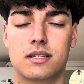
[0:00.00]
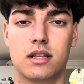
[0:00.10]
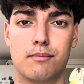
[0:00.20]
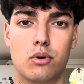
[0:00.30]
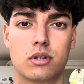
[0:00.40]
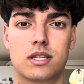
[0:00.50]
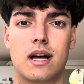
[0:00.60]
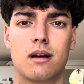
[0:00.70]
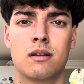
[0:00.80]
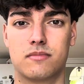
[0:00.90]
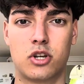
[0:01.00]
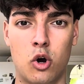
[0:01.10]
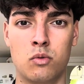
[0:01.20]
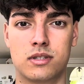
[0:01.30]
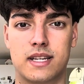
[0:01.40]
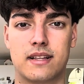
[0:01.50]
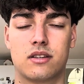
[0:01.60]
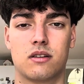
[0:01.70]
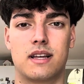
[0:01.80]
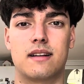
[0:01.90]
in the box, that tone
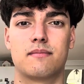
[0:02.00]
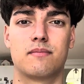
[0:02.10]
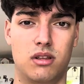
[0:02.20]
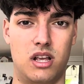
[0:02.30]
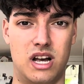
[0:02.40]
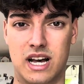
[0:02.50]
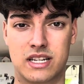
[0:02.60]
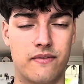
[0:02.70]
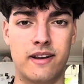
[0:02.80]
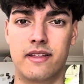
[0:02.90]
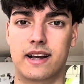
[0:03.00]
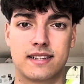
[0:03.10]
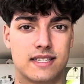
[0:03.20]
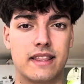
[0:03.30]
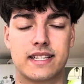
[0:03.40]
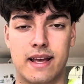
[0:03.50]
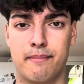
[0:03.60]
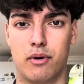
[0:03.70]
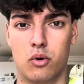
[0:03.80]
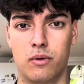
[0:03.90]
setter, that a defender that can set the
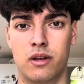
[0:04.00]
tempo,